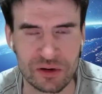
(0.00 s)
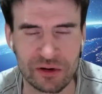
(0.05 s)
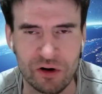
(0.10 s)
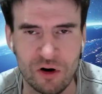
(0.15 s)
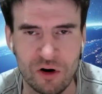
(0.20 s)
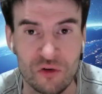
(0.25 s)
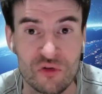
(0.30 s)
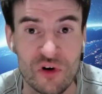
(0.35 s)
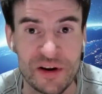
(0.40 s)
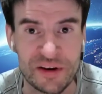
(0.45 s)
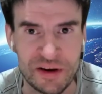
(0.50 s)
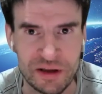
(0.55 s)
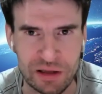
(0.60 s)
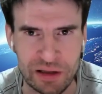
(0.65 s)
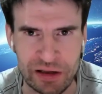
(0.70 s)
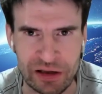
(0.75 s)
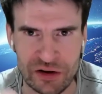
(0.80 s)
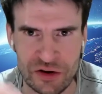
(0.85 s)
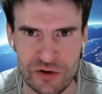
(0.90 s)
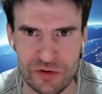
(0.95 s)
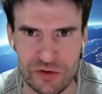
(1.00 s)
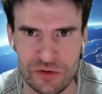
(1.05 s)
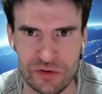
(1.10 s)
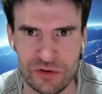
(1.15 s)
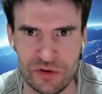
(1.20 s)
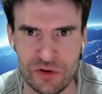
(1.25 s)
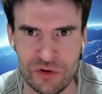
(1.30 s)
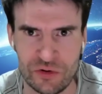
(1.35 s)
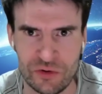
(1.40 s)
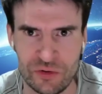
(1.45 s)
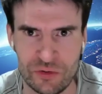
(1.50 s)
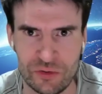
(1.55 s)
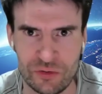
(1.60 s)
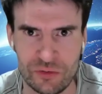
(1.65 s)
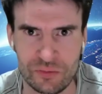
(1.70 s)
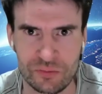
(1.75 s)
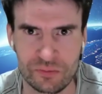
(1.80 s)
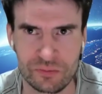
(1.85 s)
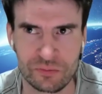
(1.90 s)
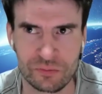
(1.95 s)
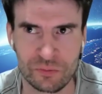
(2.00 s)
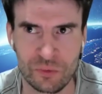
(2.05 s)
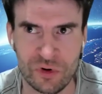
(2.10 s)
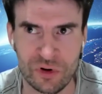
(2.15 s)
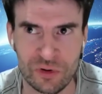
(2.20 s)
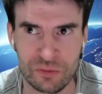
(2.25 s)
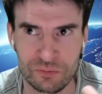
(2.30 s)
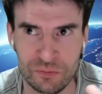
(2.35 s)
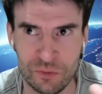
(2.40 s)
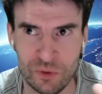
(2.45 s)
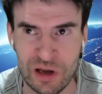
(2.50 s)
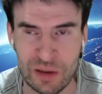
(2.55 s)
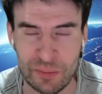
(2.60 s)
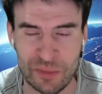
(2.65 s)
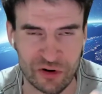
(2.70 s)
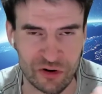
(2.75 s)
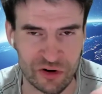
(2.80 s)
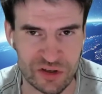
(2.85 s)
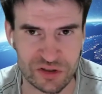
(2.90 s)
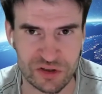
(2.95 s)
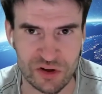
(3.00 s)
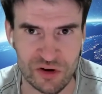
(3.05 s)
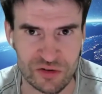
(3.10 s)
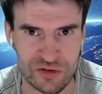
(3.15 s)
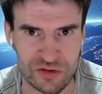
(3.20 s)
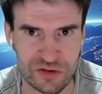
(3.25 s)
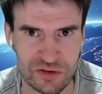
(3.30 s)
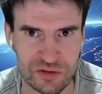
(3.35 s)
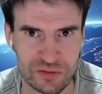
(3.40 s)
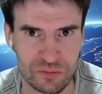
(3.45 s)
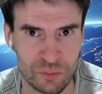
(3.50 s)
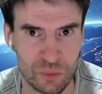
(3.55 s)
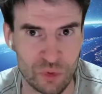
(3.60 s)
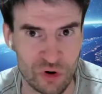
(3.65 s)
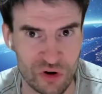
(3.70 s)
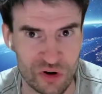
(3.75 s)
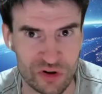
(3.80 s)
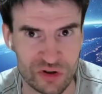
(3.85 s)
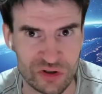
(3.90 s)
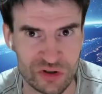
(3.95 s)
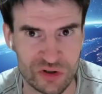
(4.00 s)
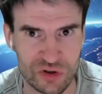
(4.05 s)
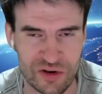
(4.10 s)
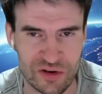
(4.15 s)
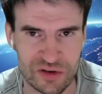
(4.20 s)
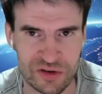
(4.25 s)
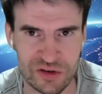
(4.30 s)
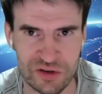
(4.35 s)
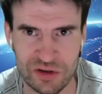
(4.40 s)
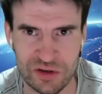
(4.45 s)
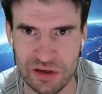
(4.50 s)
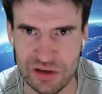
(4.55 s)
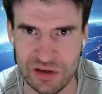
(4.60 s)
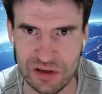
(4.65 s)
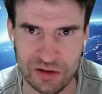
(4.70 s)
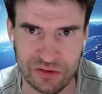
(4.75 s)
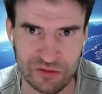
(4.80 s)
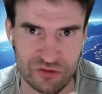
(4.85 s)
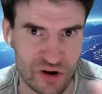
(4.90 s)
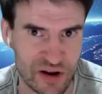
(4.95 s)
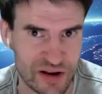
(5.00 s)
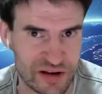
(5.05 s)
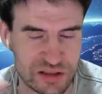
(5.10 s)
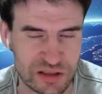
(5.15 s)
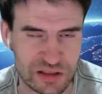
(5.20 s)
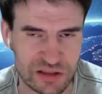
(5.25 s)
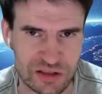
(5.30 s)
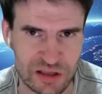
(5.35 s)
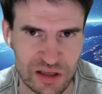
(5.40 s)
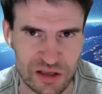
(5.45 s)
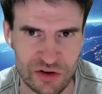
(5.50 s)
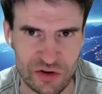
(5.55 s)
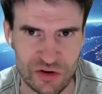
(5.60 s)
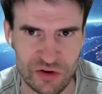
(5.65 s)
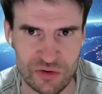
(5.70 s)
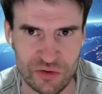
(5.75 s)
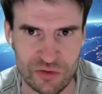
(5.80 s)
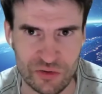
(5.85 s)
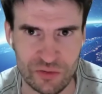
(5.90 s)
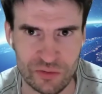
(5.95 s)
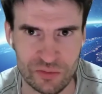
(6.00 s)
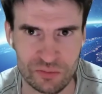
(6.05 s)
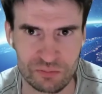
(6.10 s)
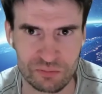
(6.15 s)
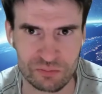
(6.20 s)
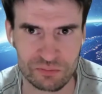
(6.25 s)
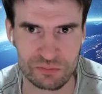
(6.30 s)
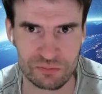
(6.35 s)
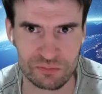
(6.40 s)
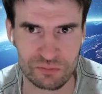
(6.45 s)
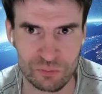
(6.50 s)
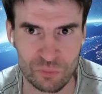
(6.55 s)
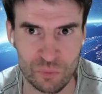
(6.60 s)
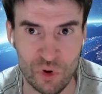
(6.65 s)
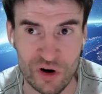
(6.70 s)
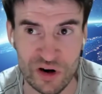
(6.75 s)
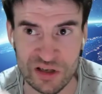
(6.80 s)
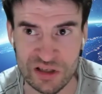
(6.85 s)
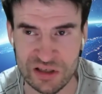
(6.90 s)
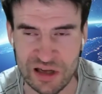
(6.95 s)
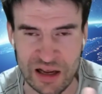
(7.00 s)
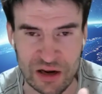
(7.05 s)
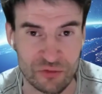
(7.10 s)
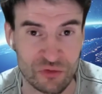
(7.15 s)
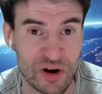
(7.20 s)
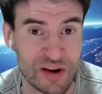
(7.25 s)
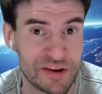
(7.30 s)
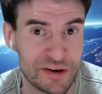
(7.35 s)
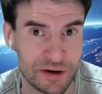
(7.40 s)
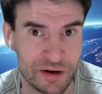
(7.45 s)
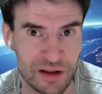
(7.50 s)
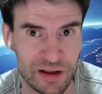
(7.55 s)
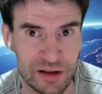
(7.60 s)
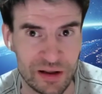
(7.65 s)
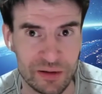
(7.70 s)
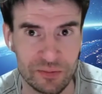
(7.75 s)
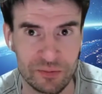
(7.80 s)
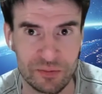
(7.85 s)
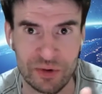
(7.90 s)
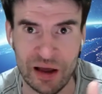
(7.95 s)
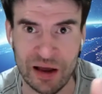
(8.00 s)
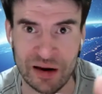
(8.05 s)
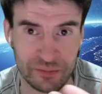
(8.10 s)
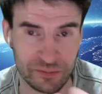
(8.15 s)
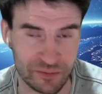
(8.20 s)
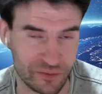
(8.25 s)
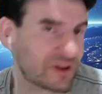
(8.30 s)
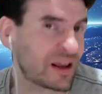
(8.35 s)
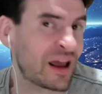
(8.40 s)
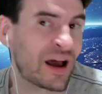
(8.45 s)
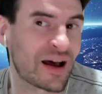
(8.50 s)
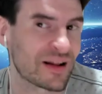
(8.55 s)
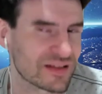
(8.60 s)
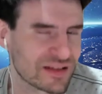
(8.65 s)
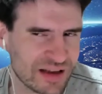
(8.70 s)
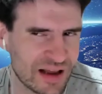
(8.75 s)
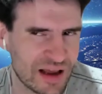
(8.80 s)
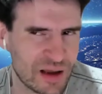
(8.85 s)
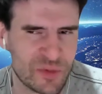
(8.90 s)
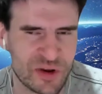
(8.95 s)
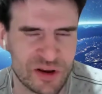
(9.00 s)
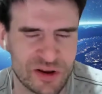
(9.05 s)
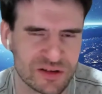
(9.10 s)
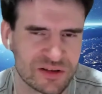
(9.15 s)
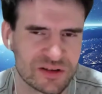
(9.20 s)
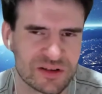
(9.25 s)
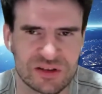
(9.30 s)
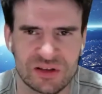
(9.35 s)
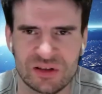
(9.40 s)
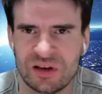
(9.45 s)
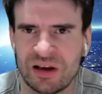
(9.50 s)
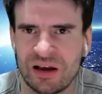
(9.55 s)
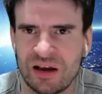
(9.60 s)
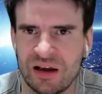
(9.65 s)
or regularly, you will come across those words or those phrases that you want to say regularly and can't say because